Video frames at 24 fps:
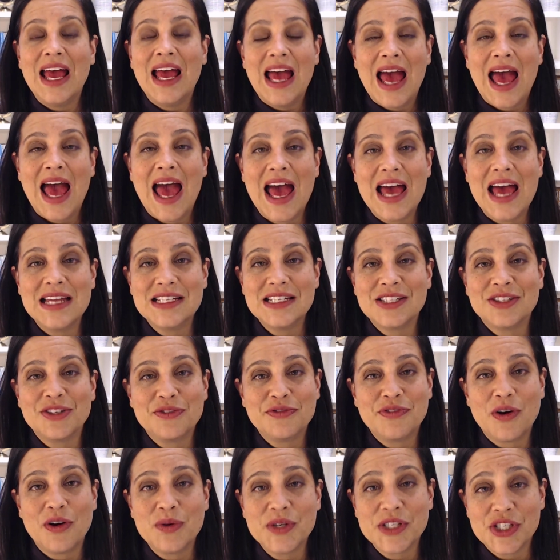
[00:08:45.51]
And look
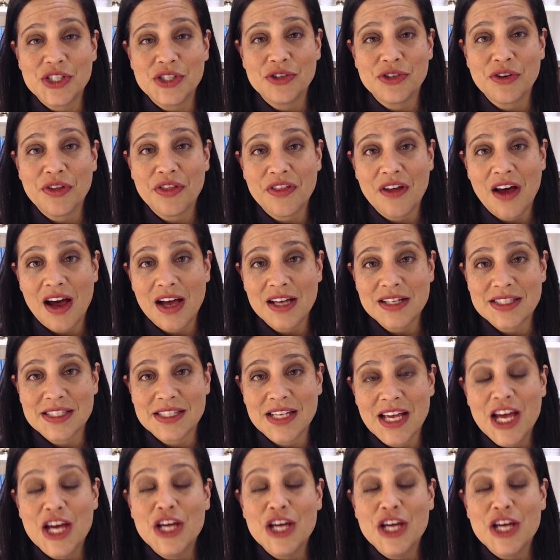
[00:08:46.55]
forward to your thoughts.